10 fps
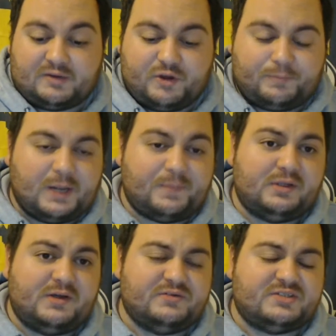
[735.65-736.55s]
a few
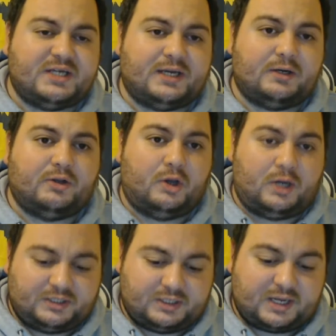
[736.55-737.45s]
people have said
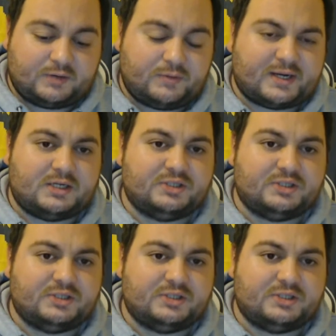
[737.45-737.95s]
online that they reckon